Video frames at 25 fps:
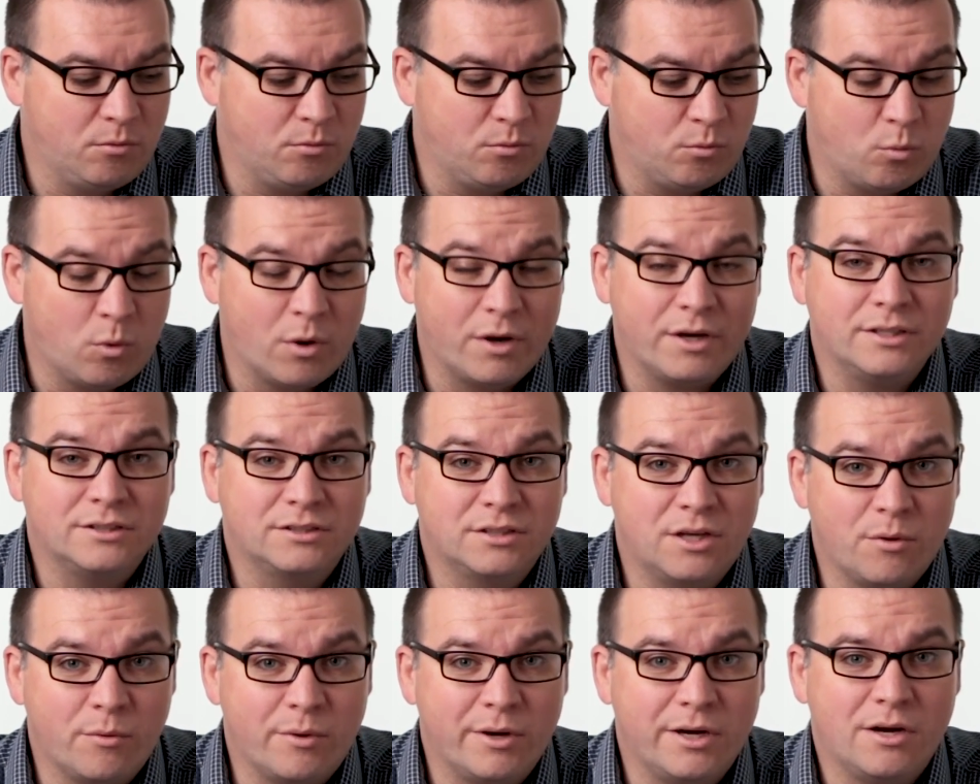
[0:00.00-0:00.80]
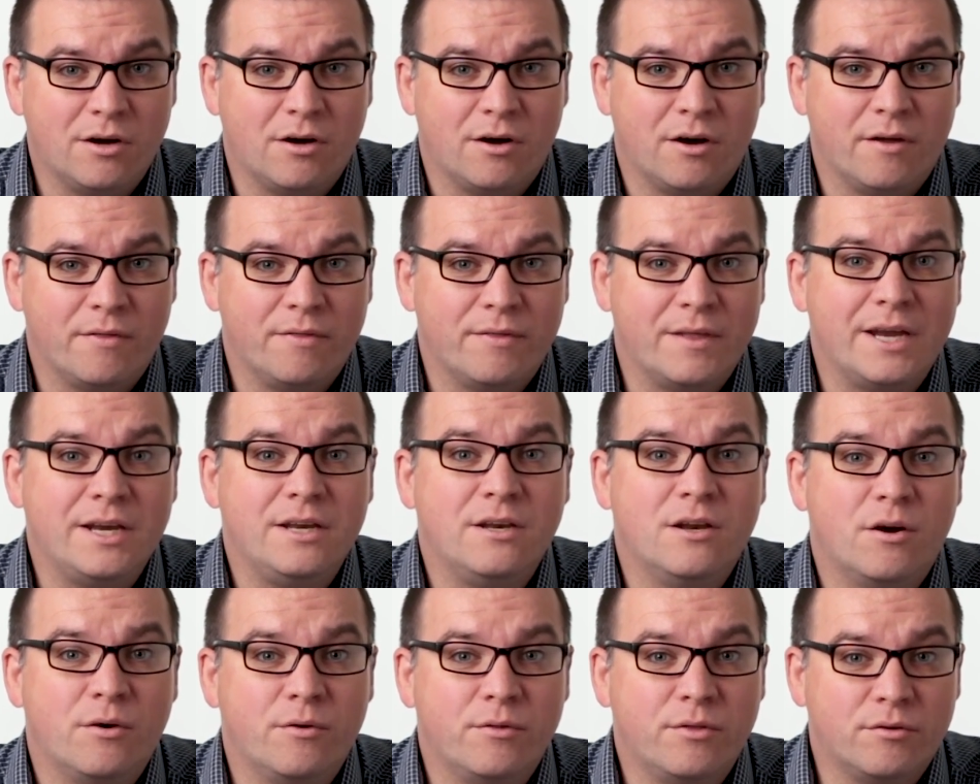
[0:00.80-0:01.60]
what is going on, they
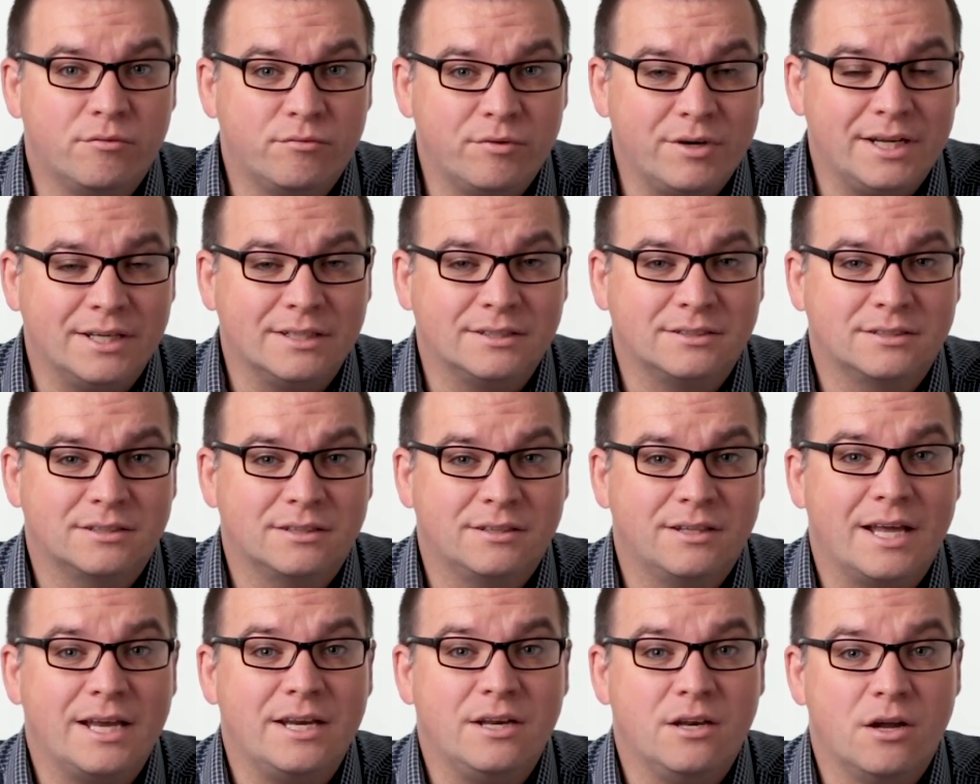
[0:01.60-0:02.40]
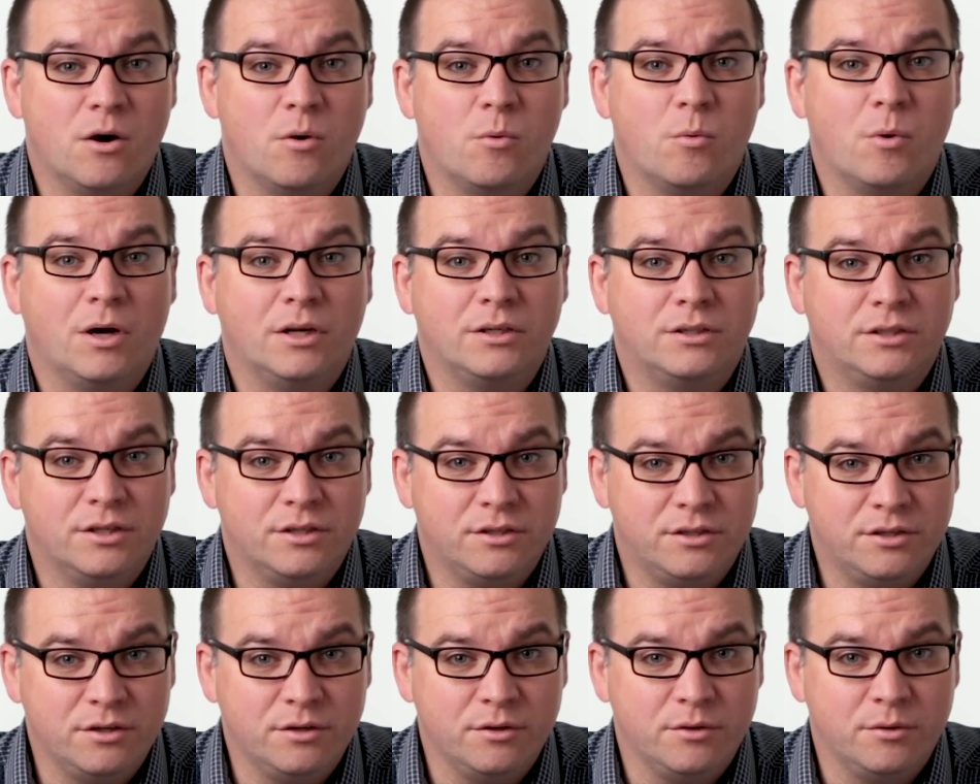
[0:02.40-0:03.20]
know the risk, they know what to
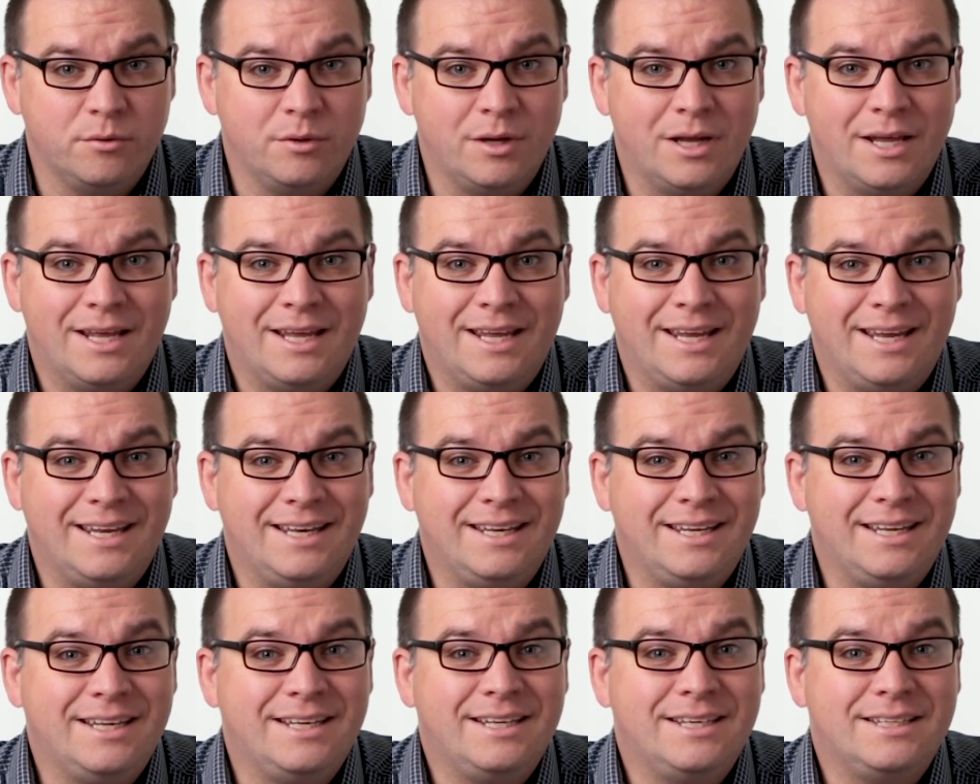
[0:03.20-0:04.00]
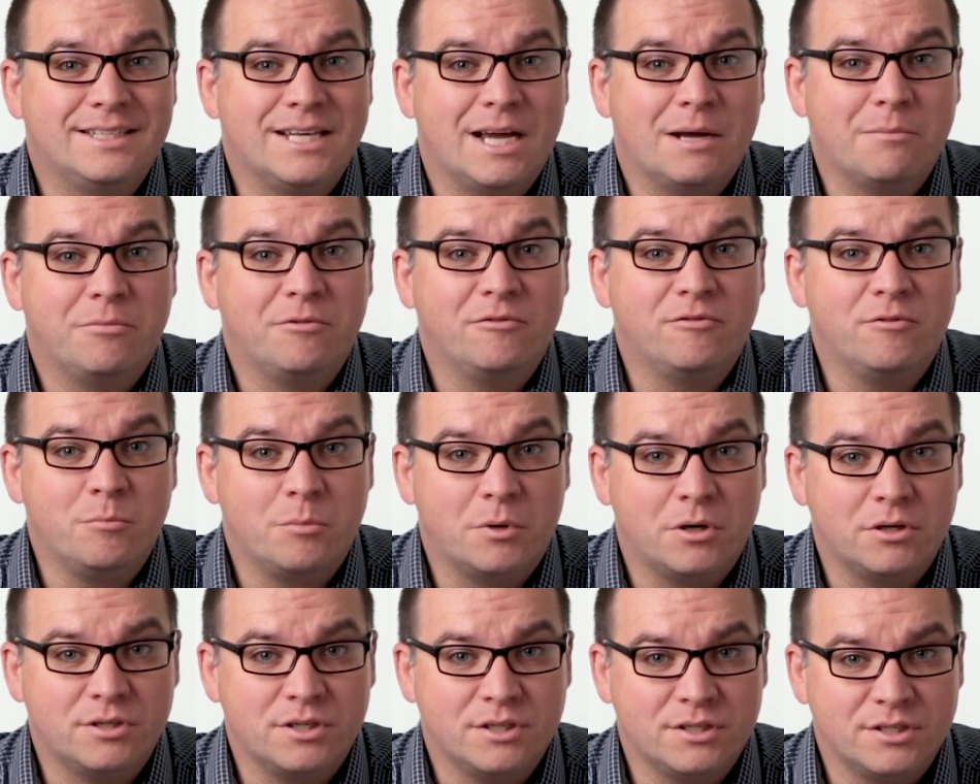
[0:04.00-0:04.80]
do in any type of
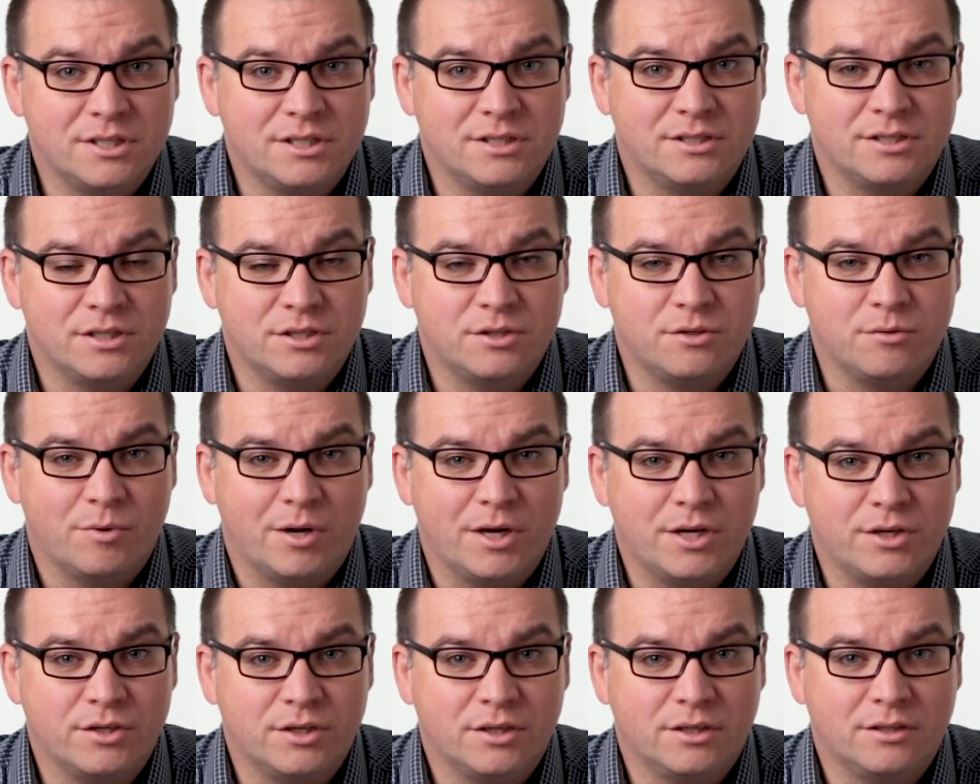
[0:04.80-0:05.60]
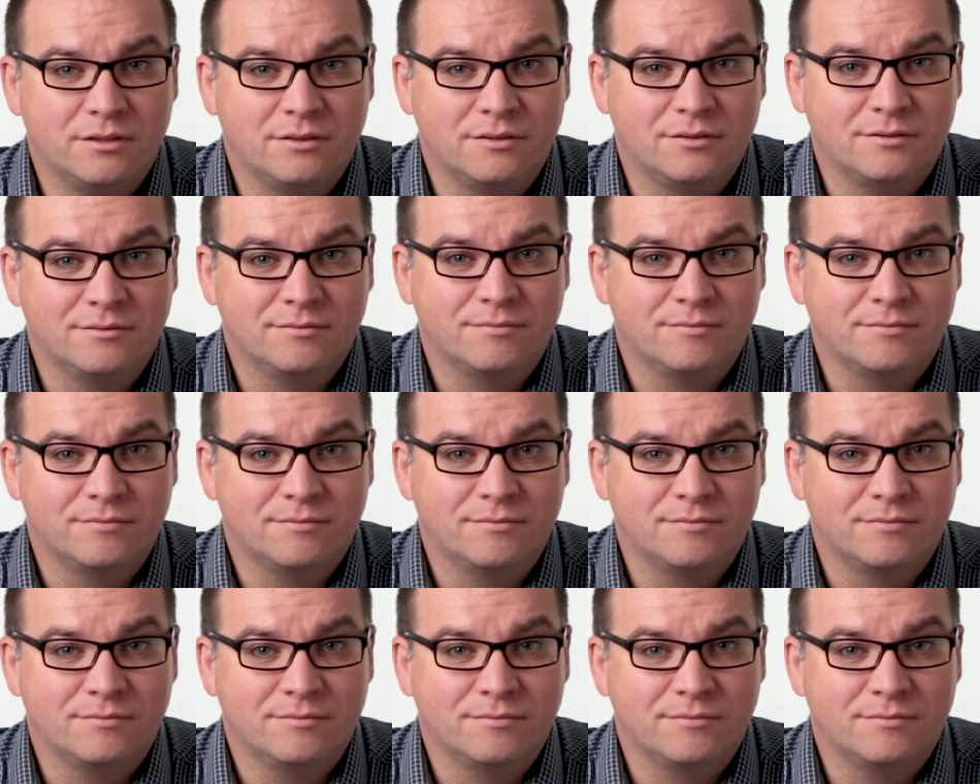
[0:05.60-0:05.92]
emergency situation.